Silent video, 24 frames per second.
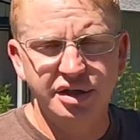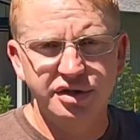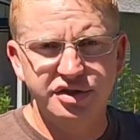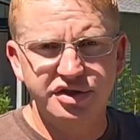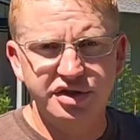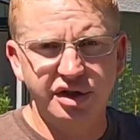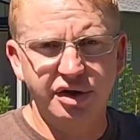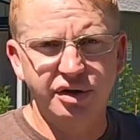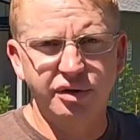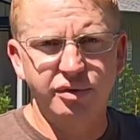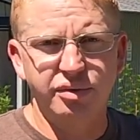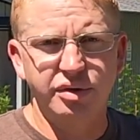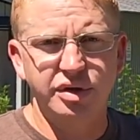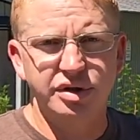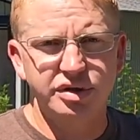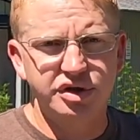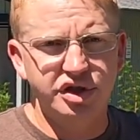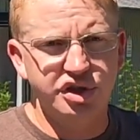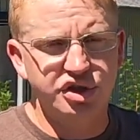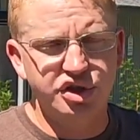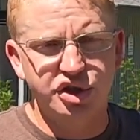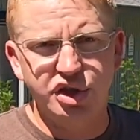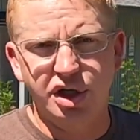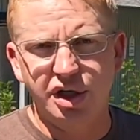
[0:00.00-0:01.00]
So
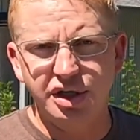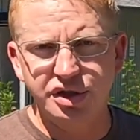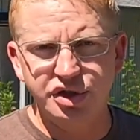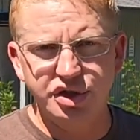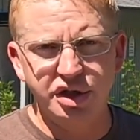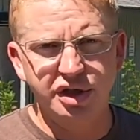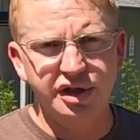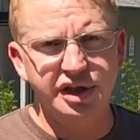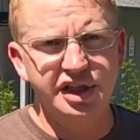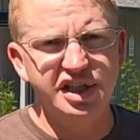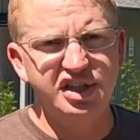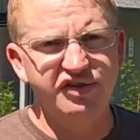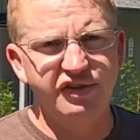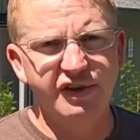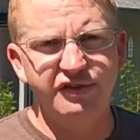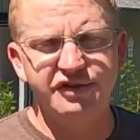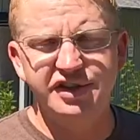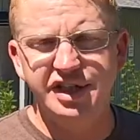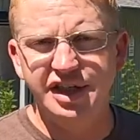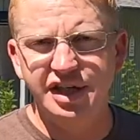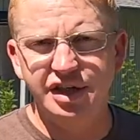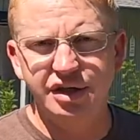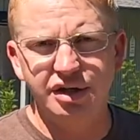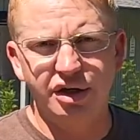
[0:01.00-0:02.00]
just
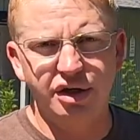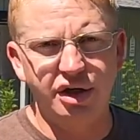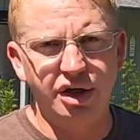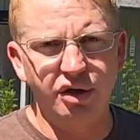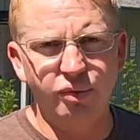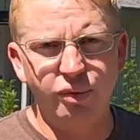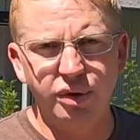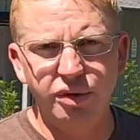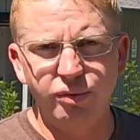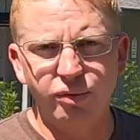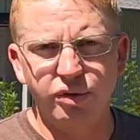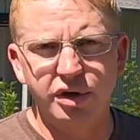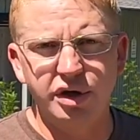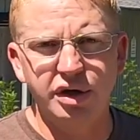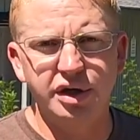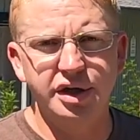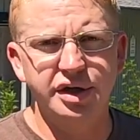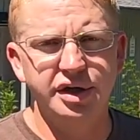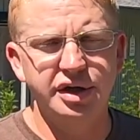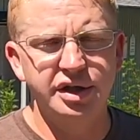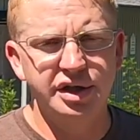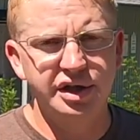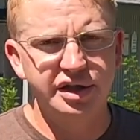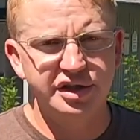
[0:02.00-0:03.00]
Jauntjunkies15, all one
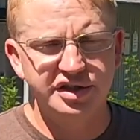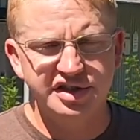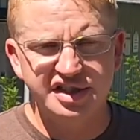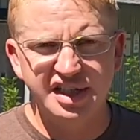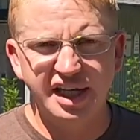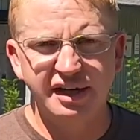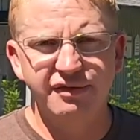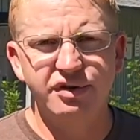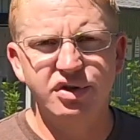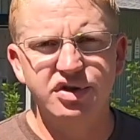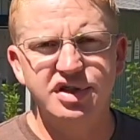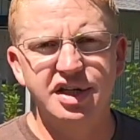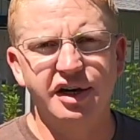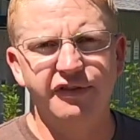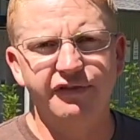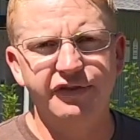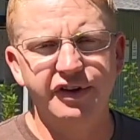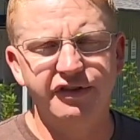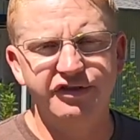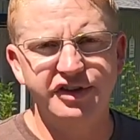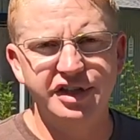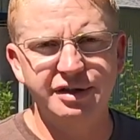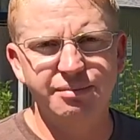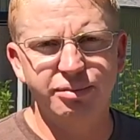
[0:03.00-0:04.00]
word, save yourself
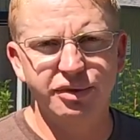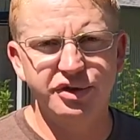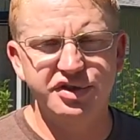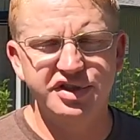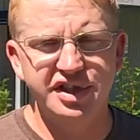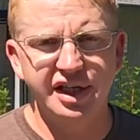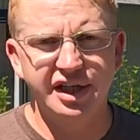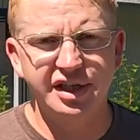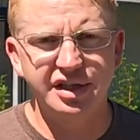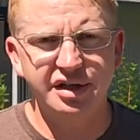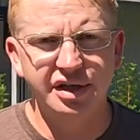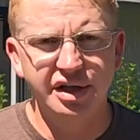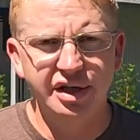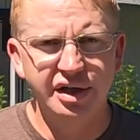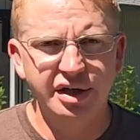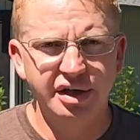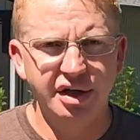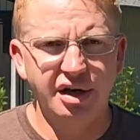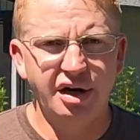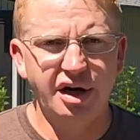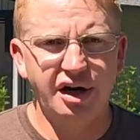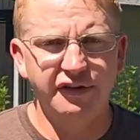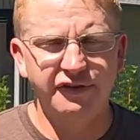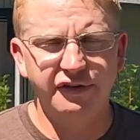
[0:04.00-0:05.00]
15%
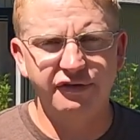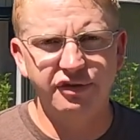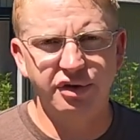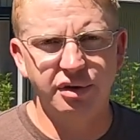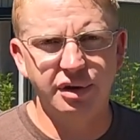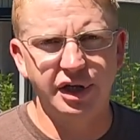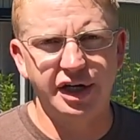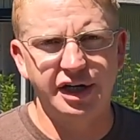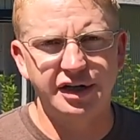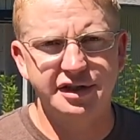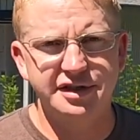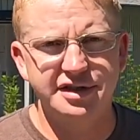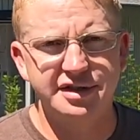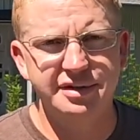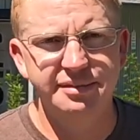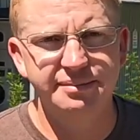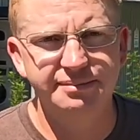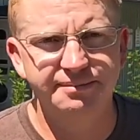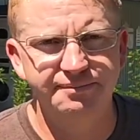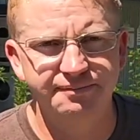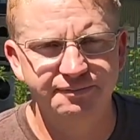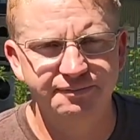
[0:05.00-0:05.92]
off of your locks.